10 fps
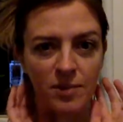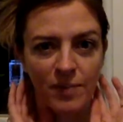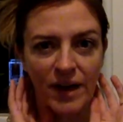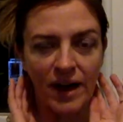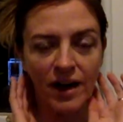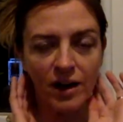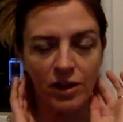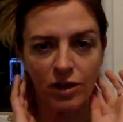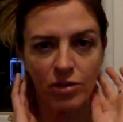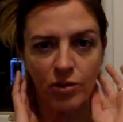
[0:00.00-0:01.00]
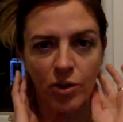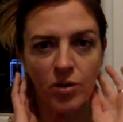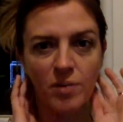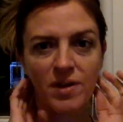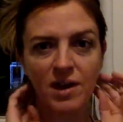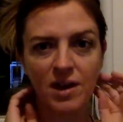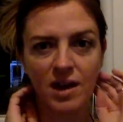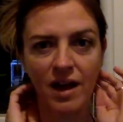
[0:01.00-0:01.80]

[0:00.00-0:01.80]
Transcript: back of the throat a bit,